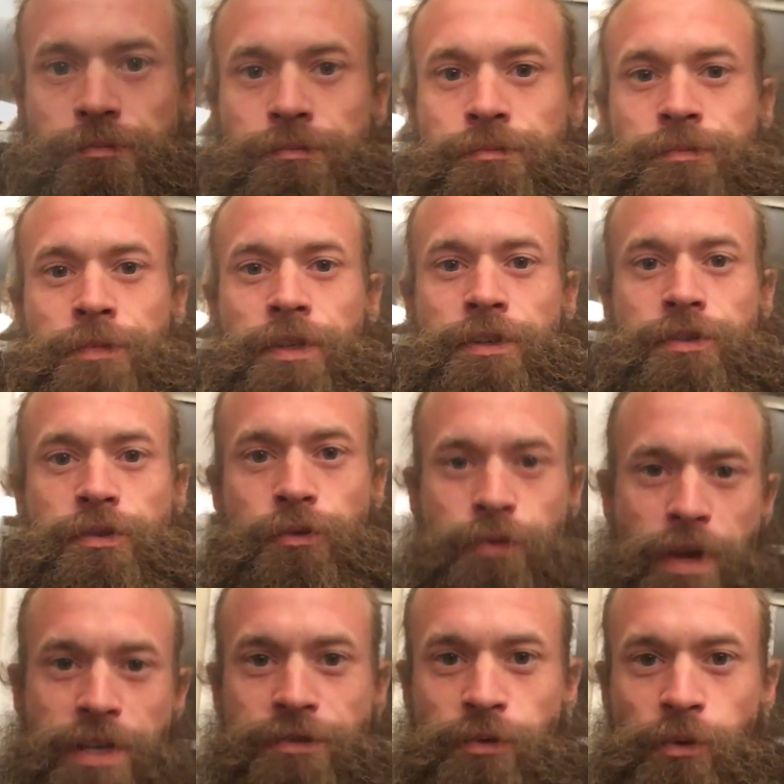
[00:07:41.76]
on. So
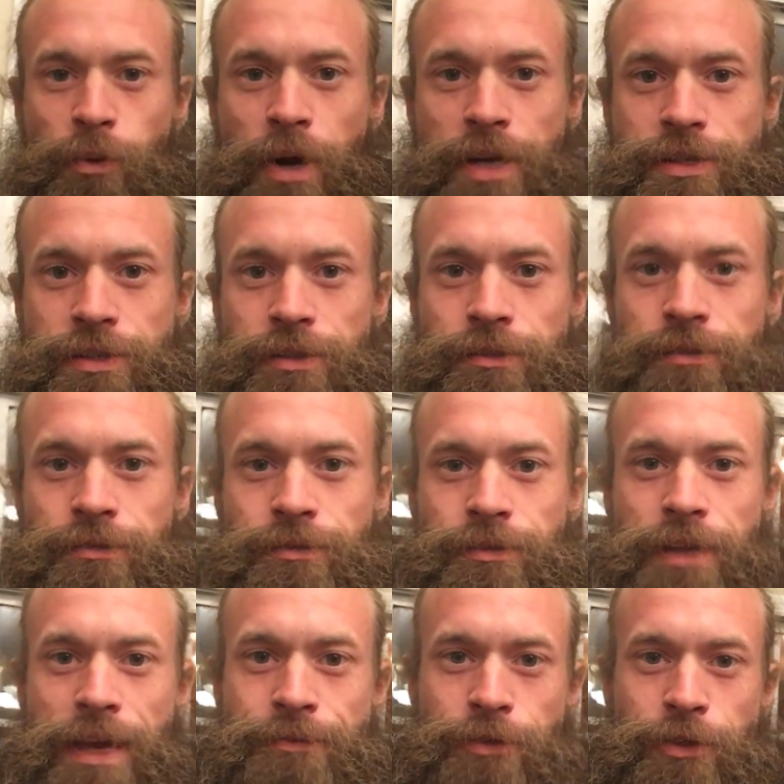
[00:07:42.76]
thanks for watching.
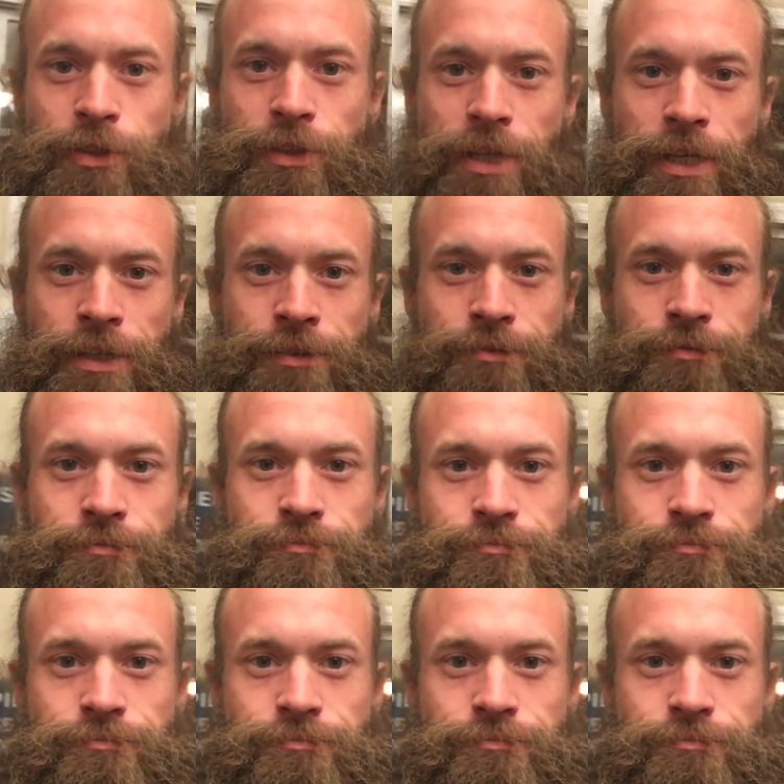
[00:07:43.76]
Have a good night.